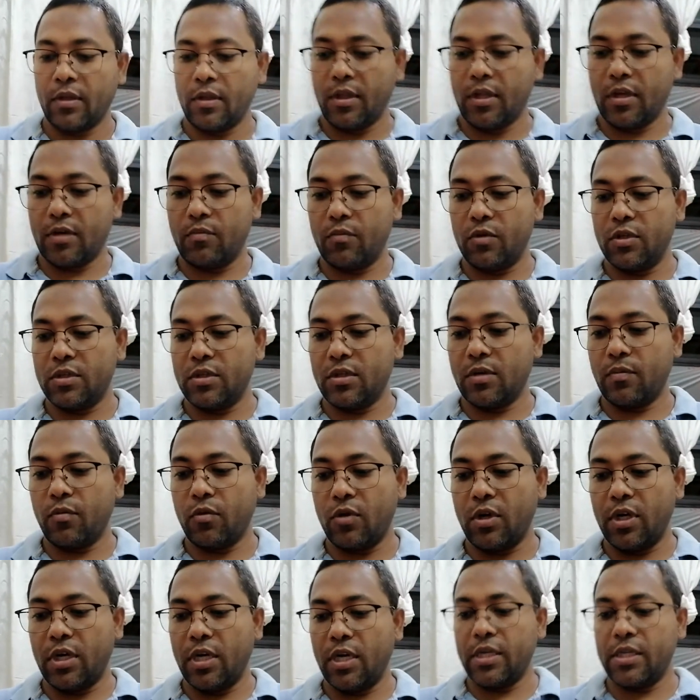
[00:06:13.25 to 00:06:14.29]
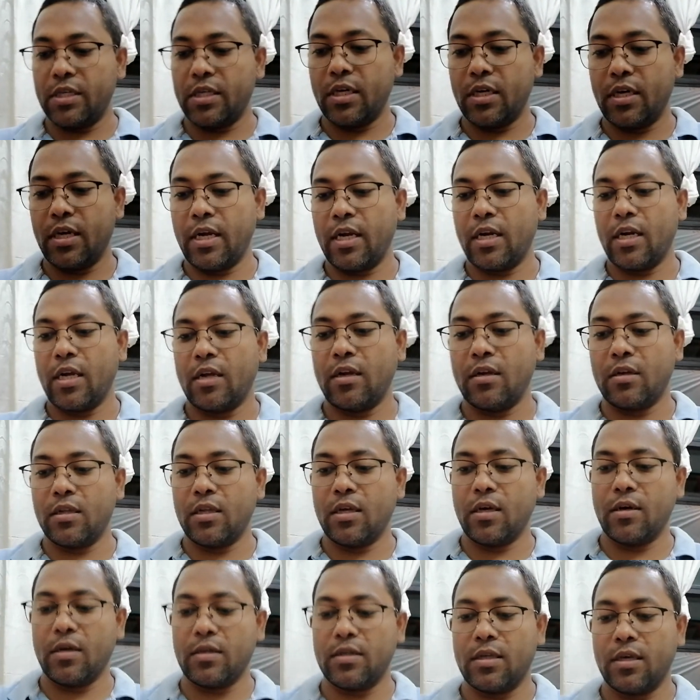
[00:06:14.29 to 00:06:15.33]
That means the pollination and
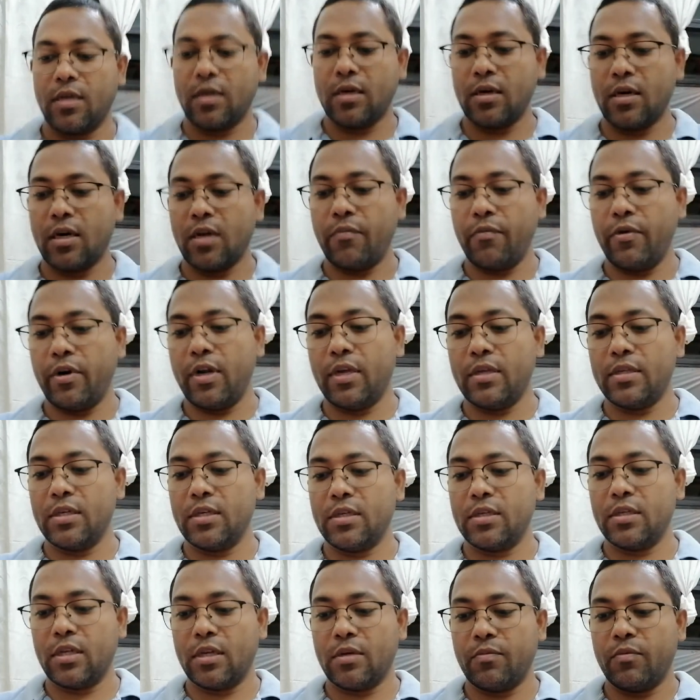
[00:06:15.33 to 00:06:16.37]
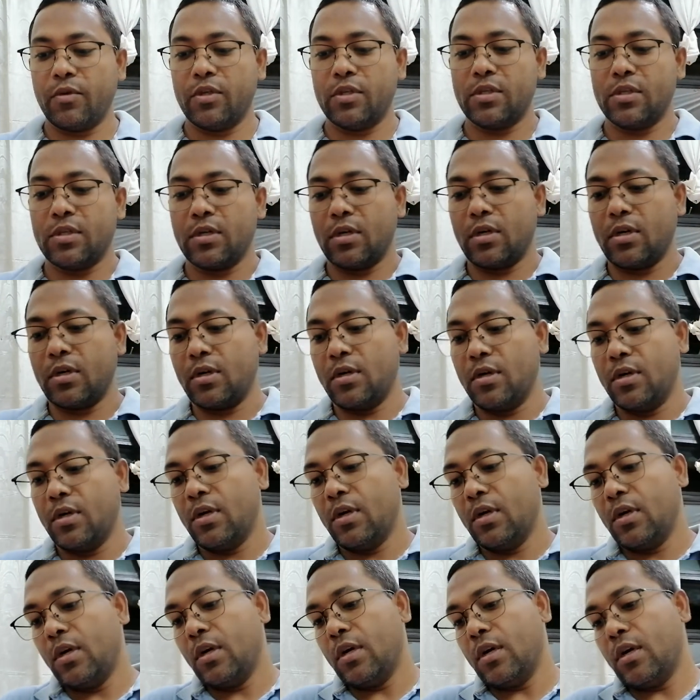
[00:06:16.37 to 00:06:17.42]
the hybridization, that means
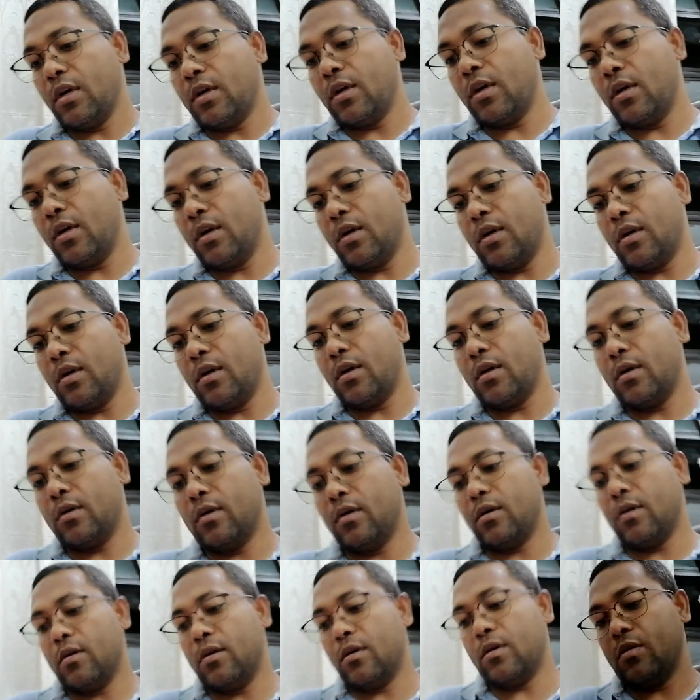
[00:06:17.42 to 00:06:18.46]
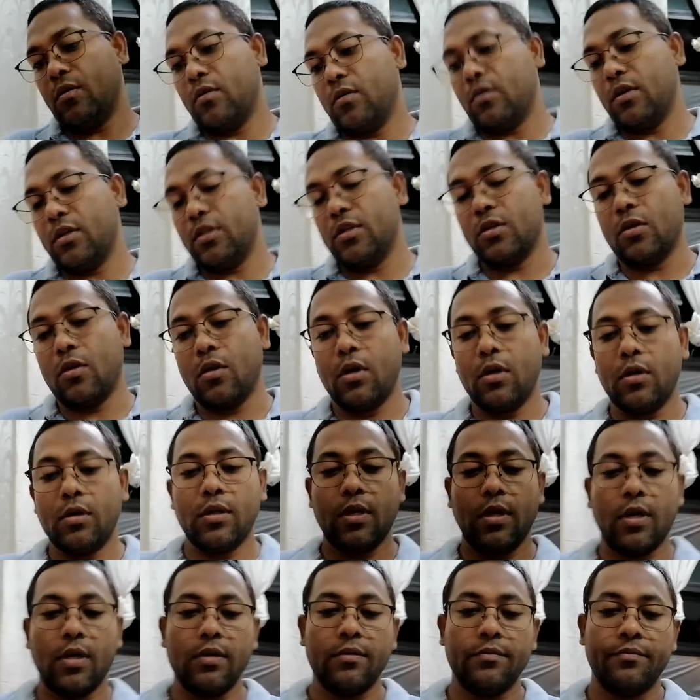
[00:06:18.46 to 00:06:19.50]
what is called
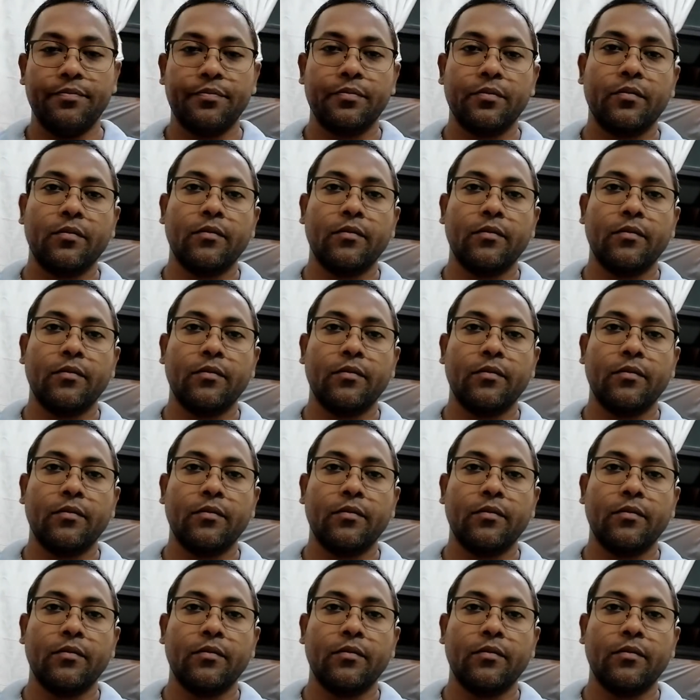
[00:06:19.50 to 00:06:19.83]
the